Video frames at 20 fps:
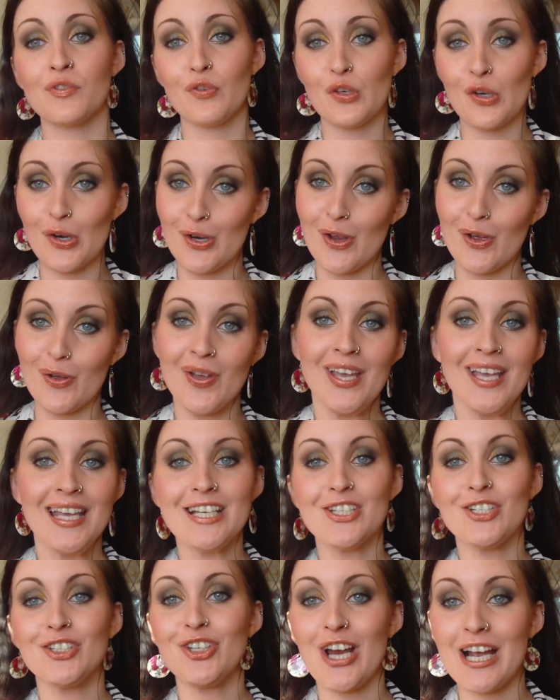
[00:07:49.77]
if you don't know,
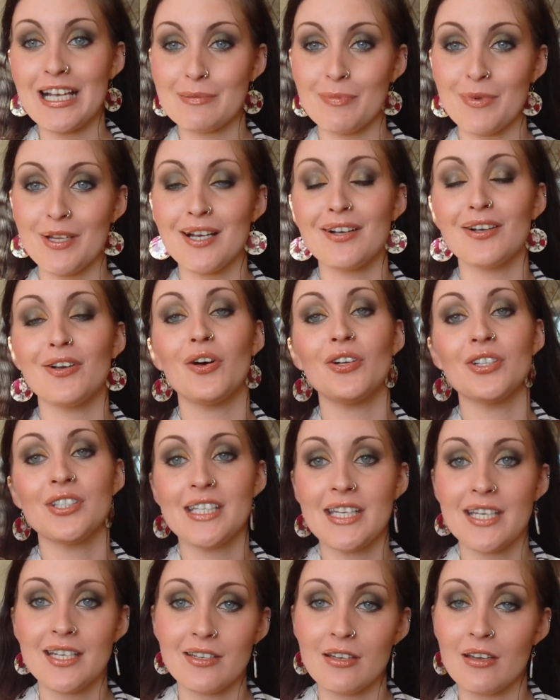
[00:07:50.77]
it's jasmine and
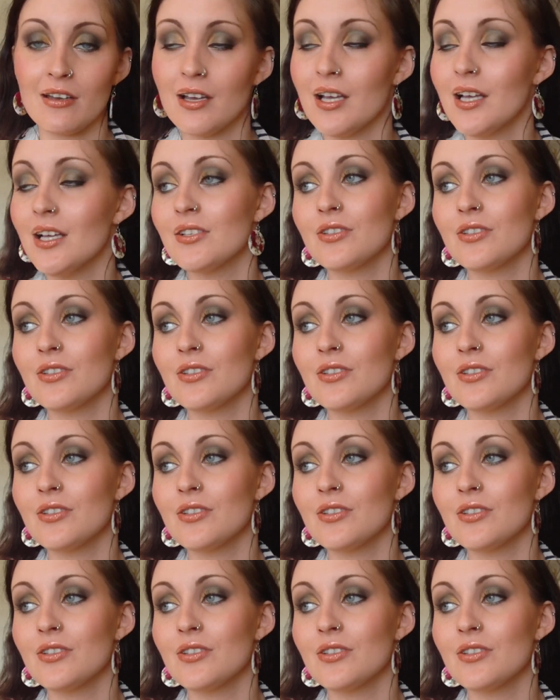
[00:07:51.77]
gardenia.